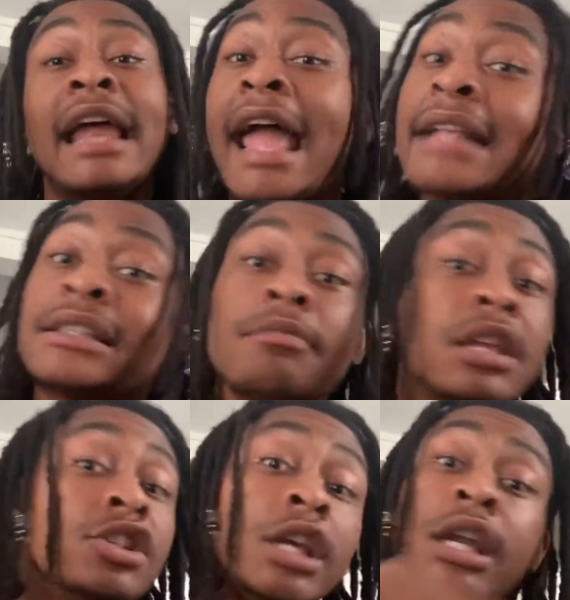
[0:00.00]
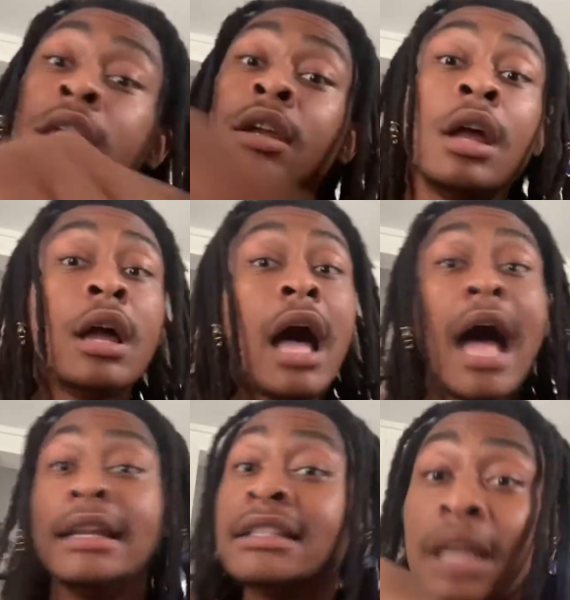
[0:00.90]
to answer me, G.
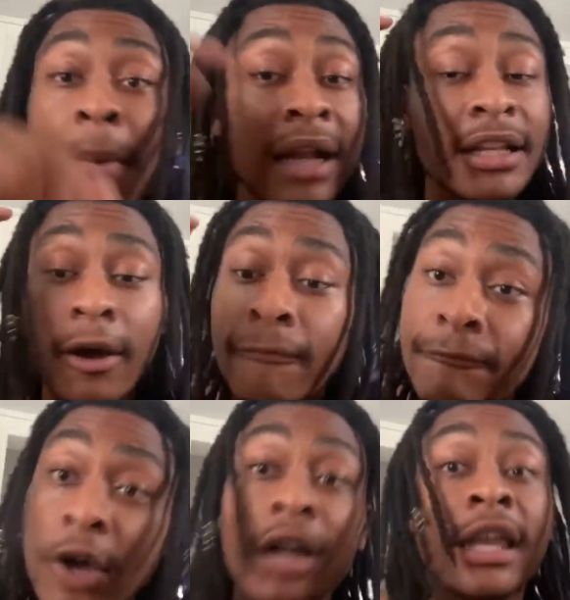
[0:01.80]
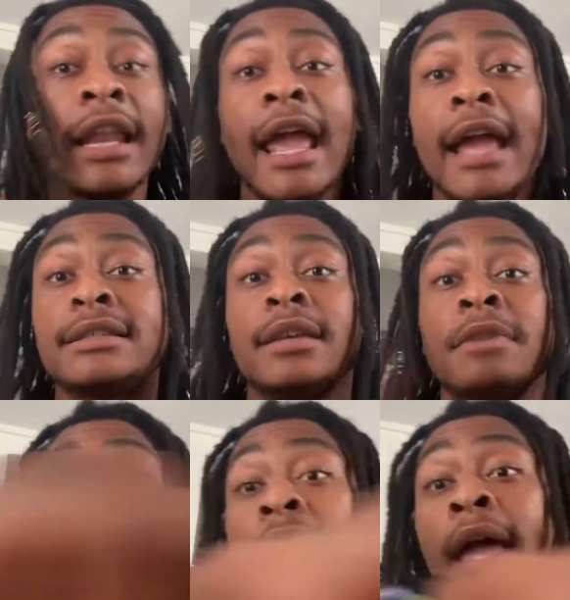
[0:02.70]
I need somebody to fucking answer
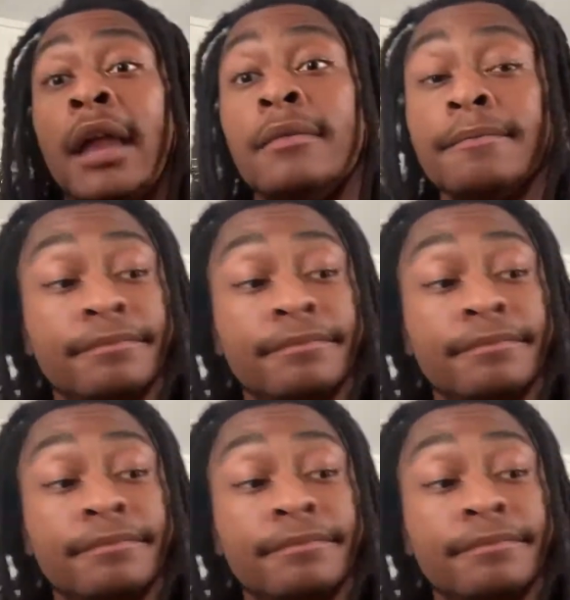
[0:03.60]
me, man